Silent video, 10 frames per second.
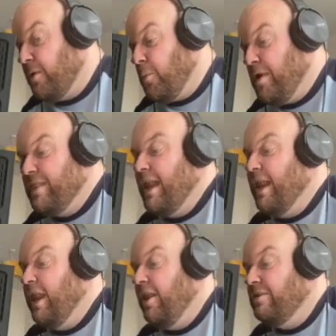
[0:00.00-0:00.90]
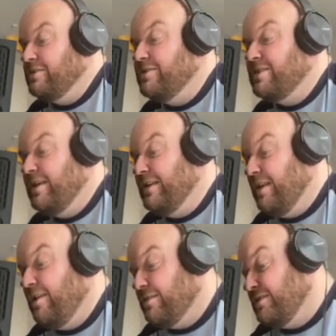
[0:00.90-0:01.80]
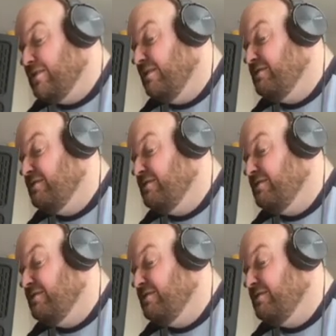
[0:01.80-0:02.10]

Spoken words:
with lots and lots of